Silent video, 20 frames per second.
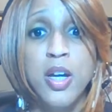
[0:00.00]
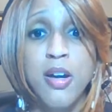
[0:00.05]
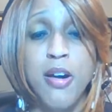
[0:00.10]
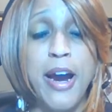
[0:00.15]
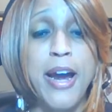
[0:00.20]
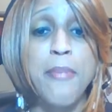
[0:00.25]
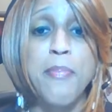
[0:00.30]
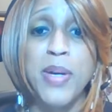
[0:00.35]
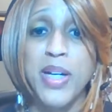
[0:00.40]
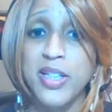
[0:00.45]

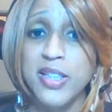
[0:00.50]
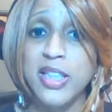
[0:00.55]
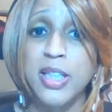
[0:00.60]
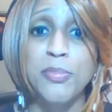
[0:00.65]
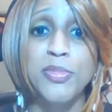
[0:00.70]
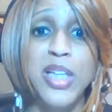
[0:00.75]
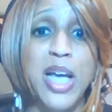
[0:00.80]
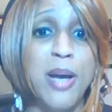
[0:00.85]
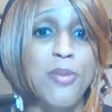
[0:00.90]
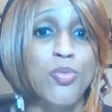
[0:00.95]
Right? Because
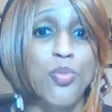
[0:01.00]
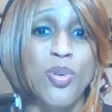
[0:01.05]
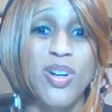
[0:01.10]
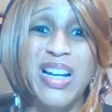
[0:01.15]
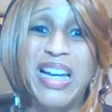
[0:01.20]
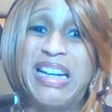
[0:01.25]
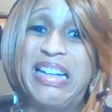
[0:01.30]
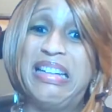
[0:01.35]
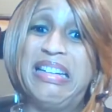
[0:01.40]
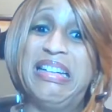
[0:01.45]
sometimes we're
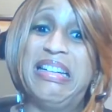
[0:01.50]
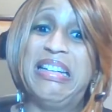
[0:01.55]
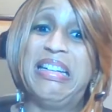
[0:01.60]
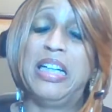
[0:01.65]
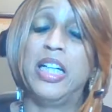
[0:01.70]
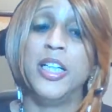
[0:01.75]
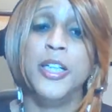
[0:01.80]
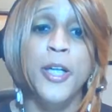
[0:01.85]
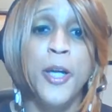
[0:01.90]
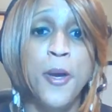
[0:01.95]
like, ugh,
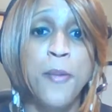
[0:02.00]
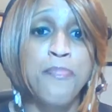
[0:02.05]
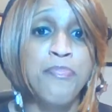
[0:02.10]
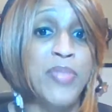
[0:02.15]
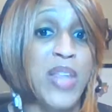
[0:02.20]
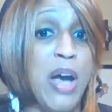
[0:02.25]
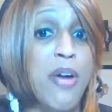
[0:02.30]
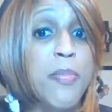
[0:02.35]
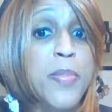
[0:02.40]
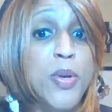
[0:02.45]

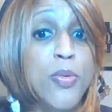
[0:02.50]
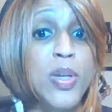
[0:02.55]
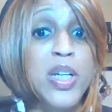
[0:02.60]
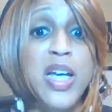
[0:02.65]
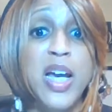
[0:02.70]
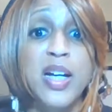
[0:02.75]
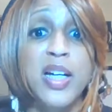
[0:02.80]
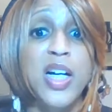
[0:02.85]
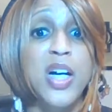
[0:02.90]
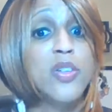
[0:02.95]
that would be really
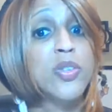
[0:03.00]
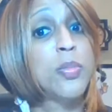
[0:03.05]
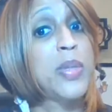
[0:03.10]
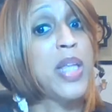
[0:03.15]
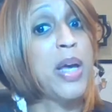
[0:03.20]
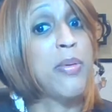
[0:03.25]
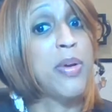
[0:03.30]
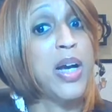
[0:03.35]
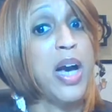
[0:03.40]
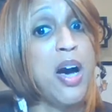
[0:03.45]
uncomfortable.
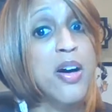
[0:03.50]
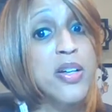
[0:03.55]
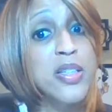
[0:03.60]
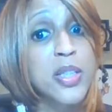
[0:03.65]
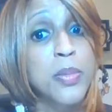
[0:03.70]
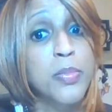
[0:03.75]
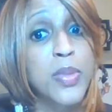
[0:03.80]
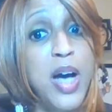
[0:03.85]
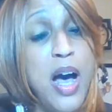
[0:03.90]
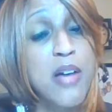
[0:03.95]
That would cause
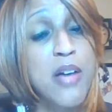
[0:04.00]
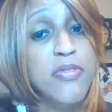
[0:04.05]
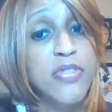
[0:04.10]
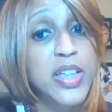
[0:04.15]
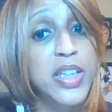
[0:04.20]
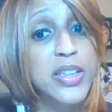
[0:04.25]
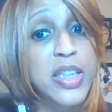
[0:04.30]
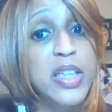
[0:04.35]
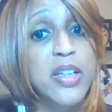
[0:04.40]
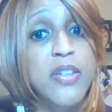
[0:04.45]
some
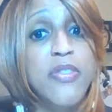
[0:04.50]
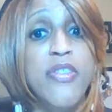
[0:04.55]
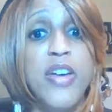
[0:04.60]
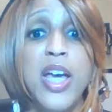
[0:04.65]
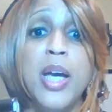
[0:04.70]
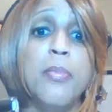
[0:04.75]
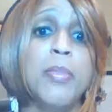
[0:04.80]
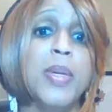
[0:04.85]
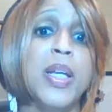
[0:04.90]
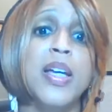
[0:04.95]
conflict in the
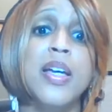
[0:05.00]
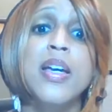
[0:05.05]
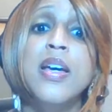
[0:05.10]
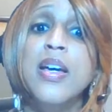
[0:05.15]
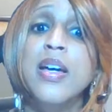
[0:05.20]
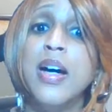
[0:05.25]
family.